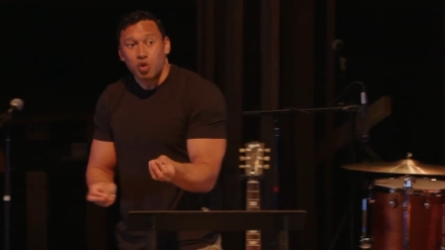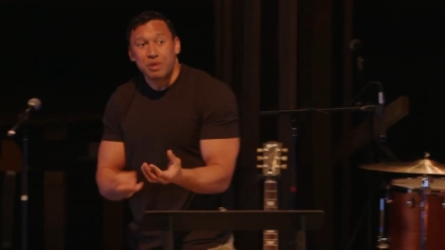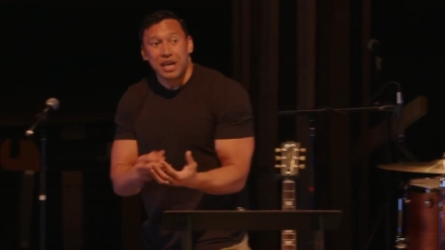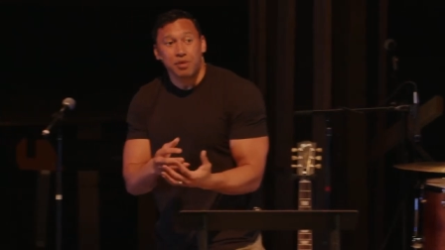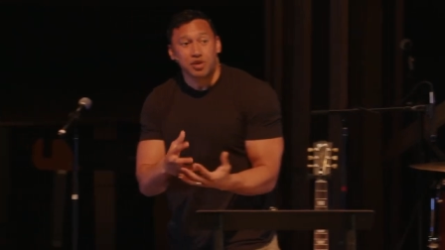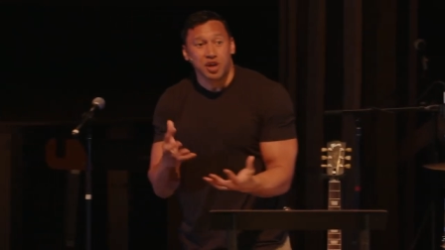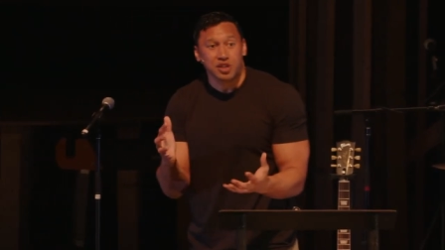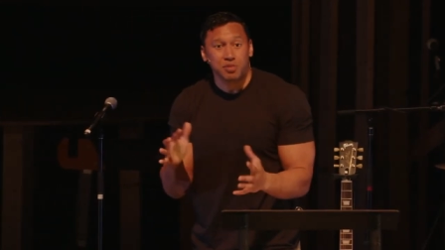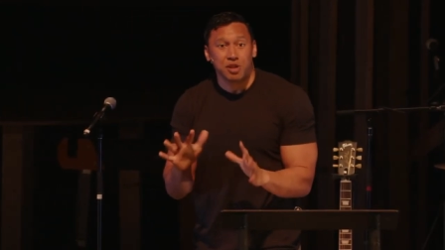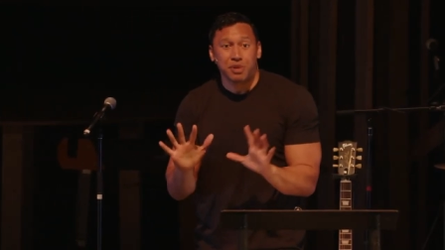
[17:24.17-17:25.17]
we'll be able to
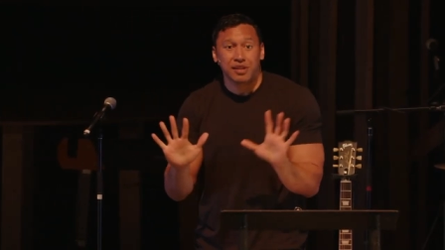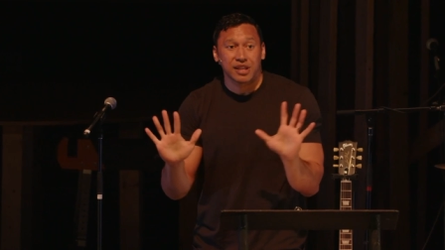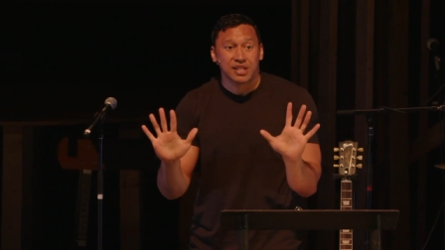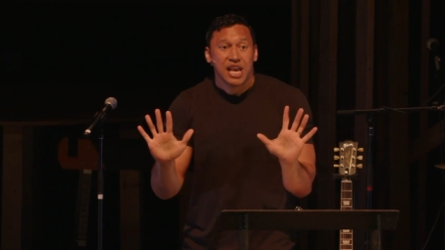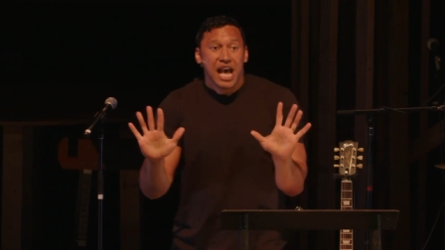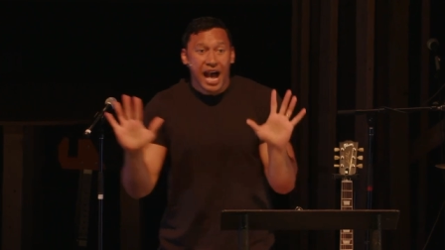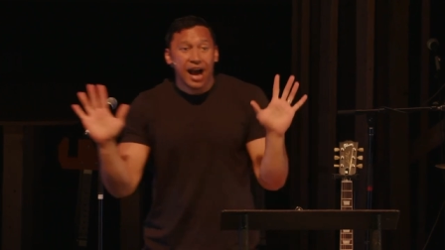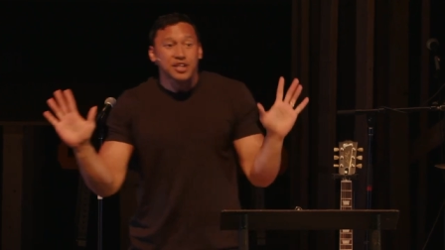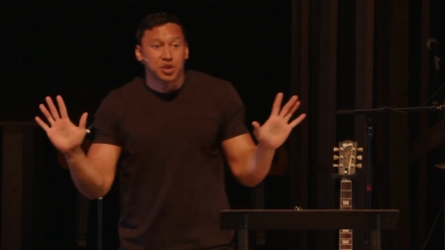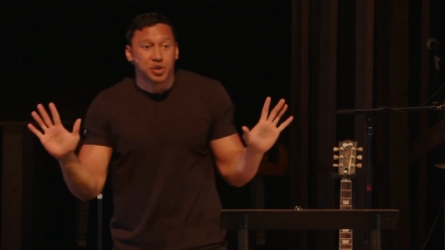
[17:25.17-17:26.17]
trust Him in the big things.
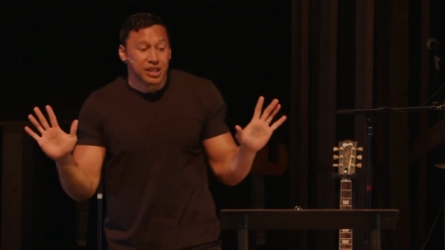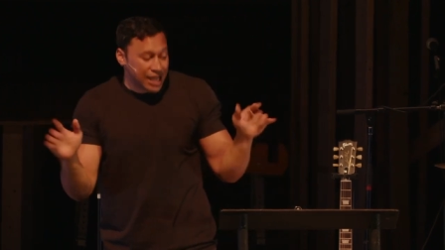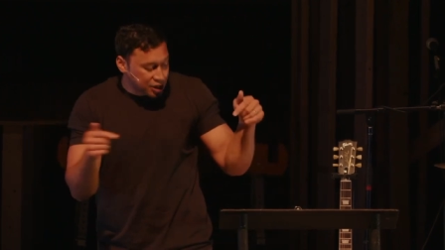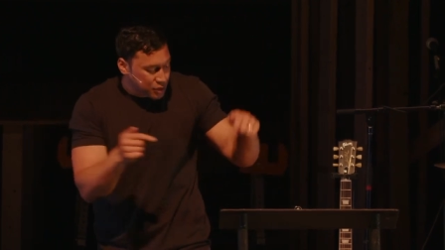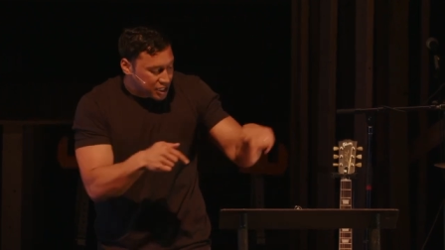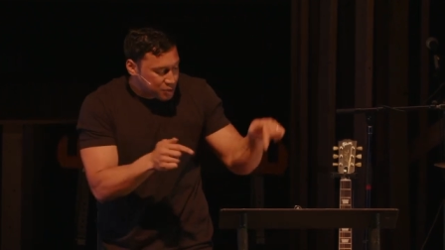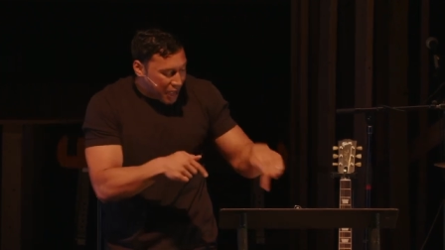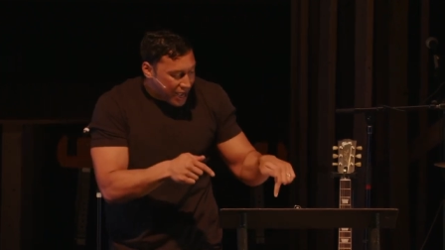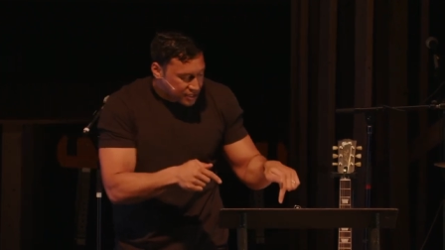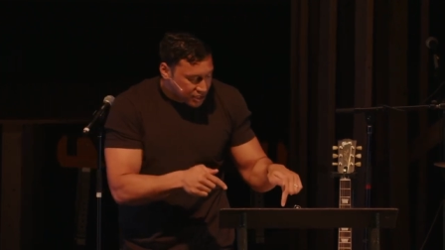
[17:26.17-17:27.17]
Actually, that's what this
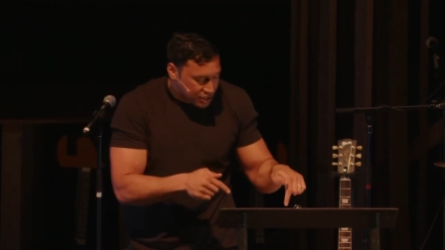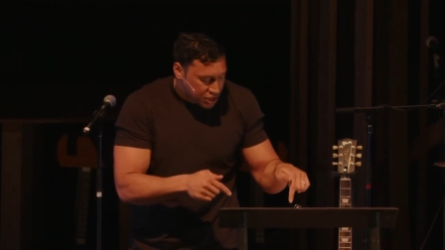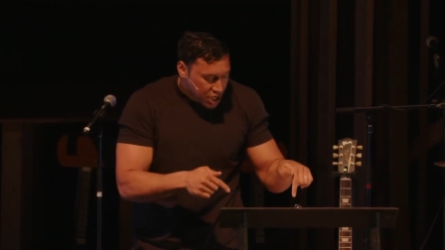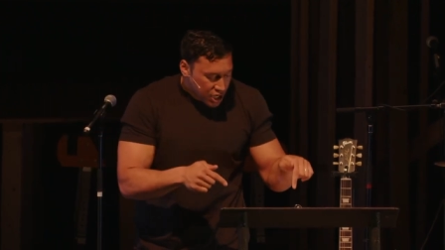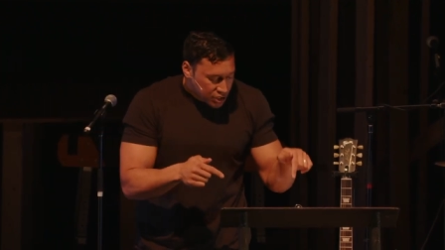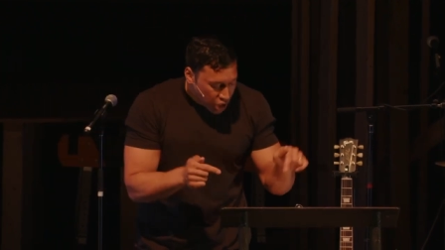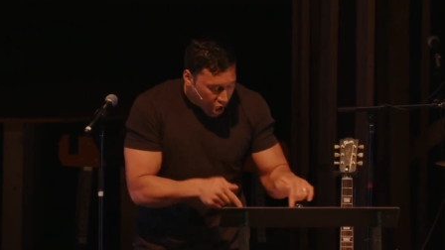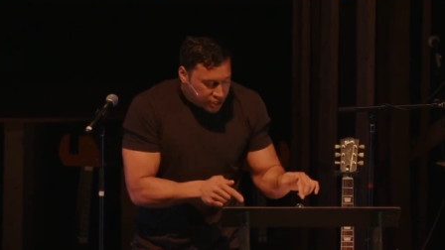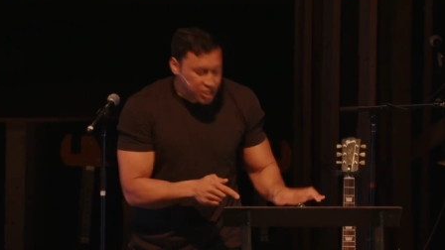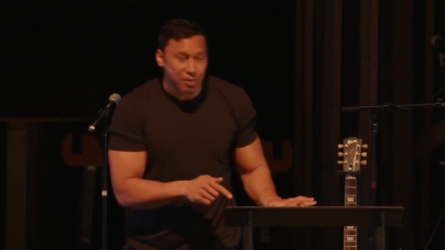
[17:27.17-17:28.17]
passage
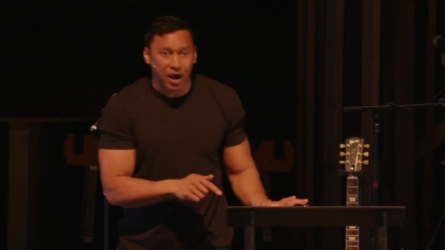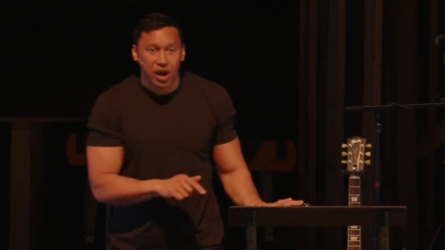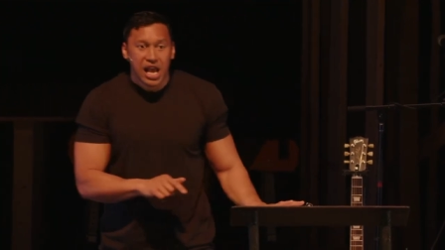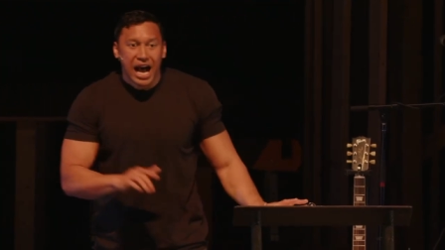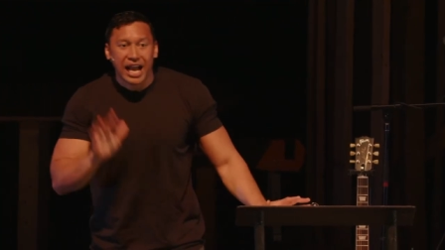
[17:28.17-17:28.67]
talks about.